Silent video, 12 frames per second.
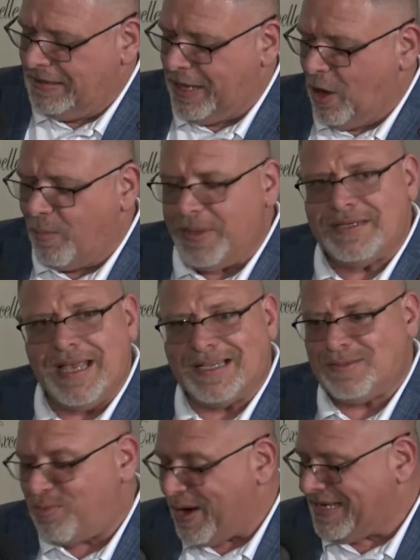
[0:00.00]
the Opus
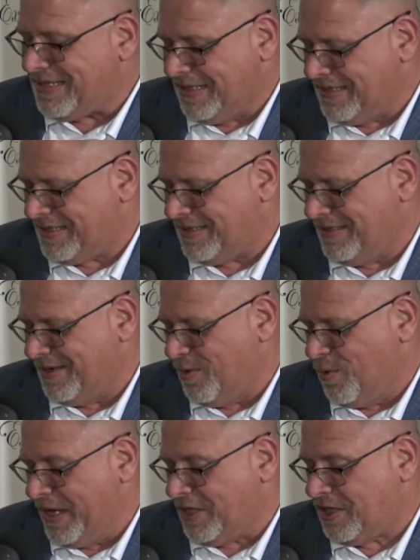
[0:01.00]
X bracelets,
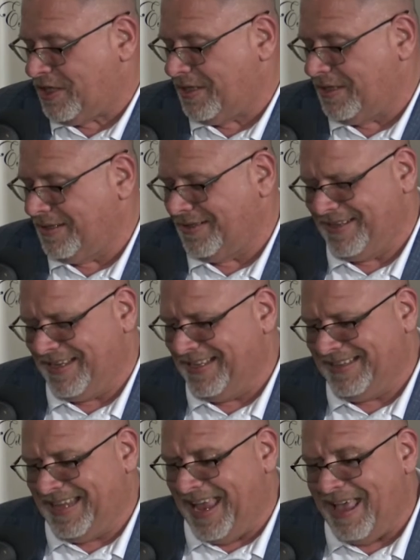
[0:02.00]
which
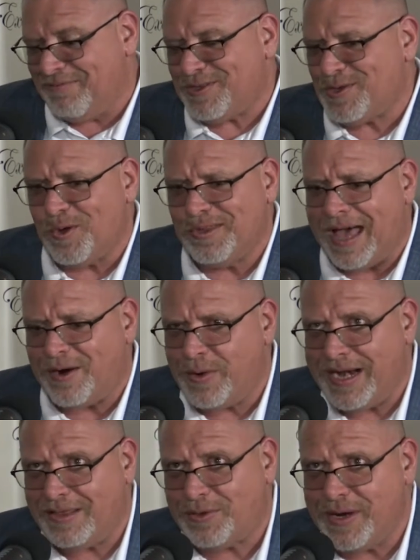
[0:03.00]
they have sold out
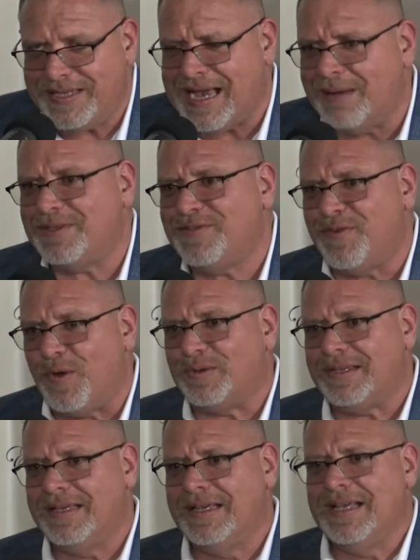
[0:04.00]
already three times fold.
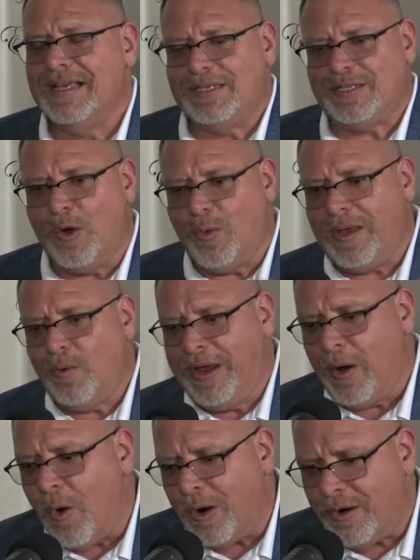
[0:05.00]
So we,
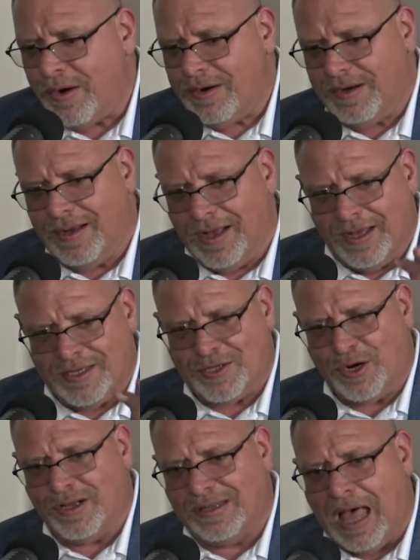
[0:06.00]
we order a
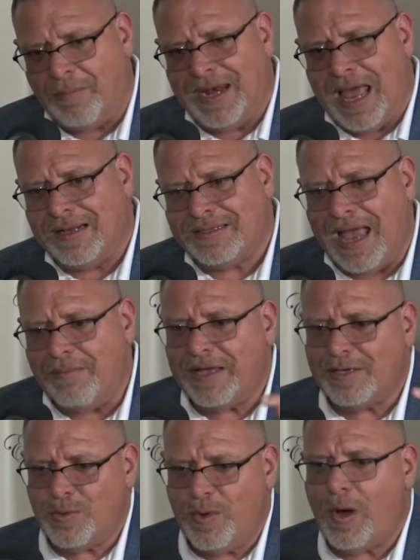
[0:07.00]
certain allotment at a time
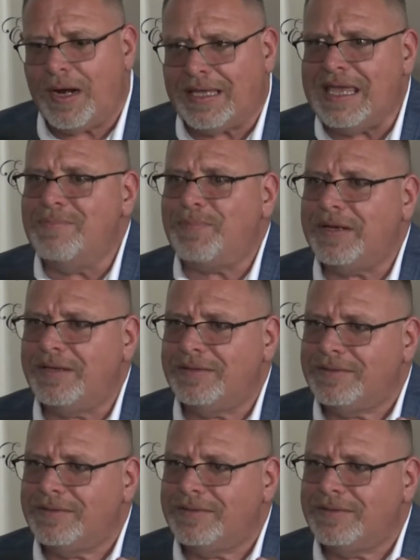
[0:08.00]
because we want to keep it